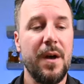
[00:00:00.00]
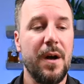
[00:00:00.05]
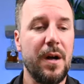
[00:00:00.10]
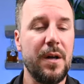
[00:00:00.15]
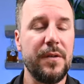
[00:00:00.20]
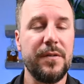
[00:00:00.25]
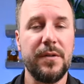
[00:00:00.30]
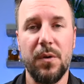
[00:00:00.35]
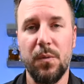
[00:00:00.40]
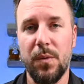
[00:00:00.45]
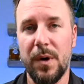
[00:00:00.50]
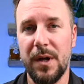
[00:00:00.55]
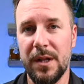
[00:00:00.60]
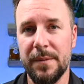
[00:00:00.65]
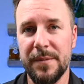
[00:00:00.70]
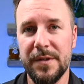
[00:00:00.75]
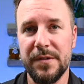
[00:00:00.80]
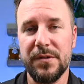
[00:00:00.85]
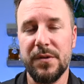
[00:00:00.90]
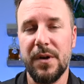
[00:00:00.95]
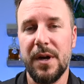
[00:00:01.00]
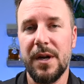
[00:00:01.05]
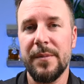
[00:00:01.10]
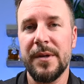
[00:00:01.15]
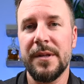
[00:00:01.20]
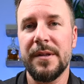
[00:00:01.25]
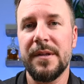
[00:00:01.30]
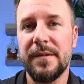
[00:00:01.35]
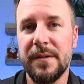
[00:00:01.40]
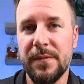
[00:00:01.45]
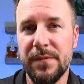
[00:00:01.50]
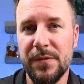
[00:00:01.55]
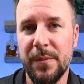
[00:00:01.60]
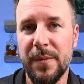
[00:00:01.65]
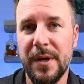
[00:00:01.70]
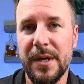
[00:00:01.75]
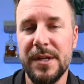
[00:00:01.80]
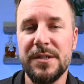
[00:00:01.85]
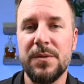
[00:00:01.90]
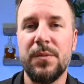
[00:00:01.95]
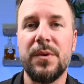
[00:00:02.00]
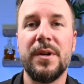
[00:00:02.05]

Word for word: Also, while I'm describing this information,